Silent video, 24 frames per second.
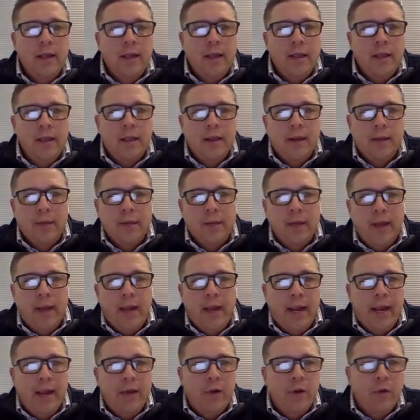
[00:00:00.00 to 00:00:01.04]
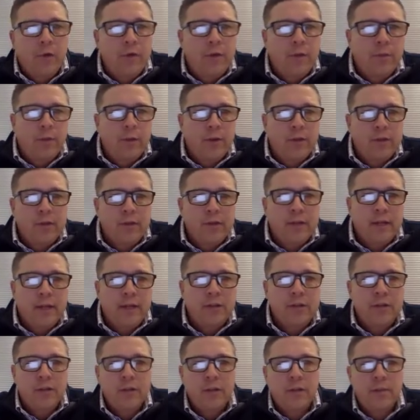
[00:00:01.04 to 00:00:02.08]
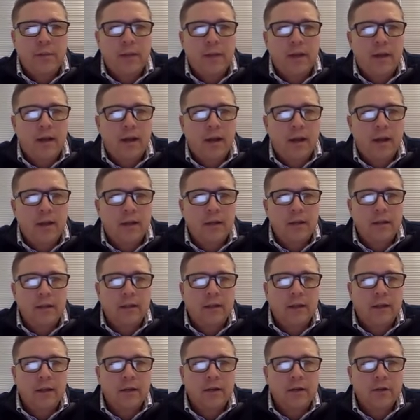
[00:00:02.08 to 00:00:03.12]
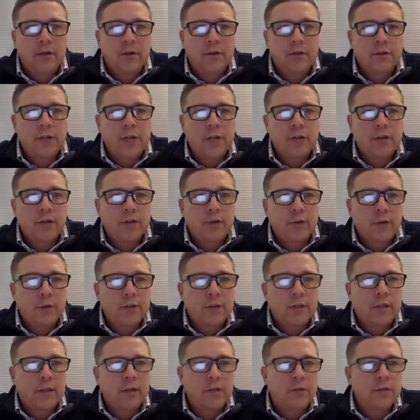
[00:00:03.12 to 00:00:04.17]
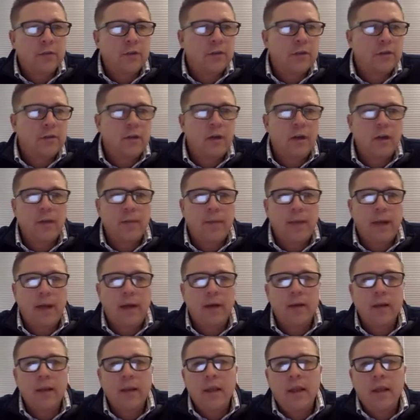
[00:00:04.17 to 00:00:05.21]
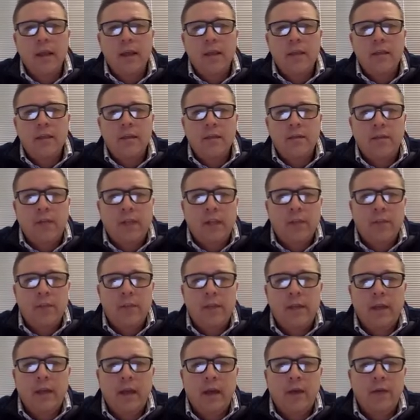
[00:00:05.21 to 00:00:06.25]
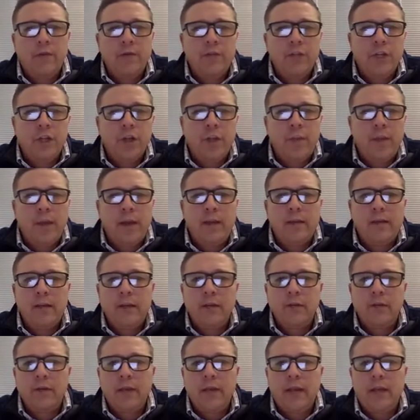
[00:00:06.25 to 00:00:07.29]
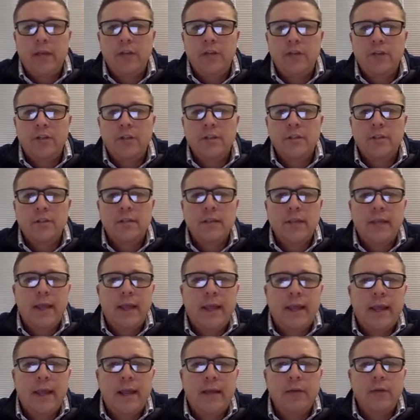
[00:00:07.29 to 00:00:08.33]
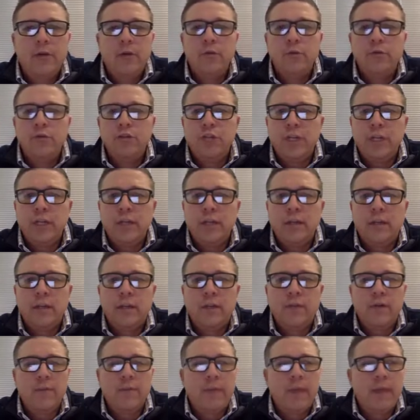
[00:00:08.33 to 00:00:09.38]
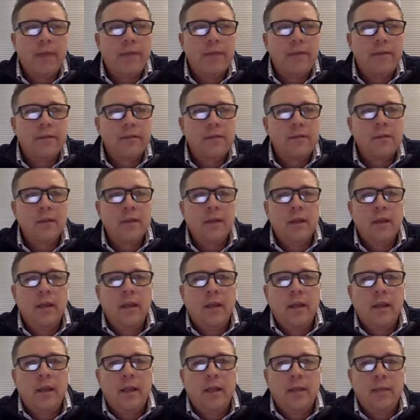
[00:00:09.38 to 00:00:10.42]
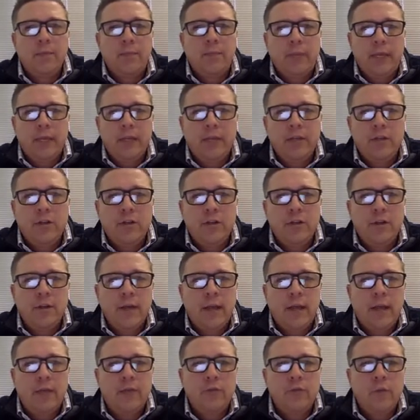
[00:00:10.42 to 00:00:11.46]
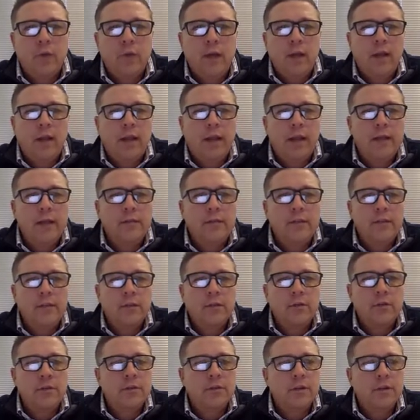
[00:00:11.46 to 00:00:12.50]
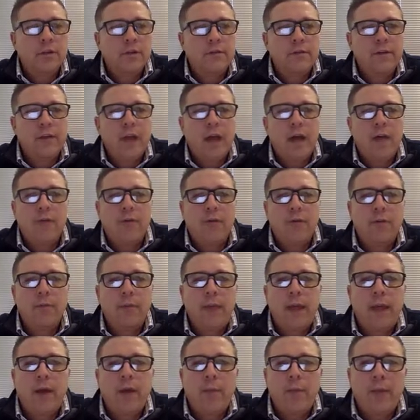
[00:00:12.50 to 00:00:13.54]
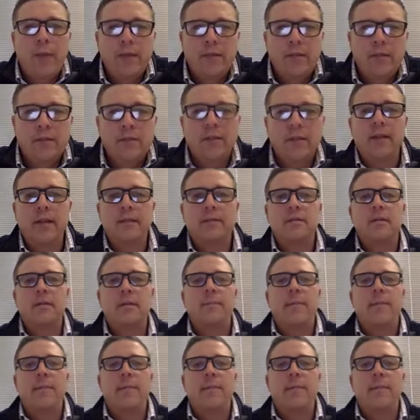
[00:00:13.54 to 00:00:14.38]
Then I'm going to hand over the presentation to my colleague, Dr. Sachin, who's going to talk about the development of genome editing reagents and new gene delivery methods in peach, as well as the use of novel biopesticides to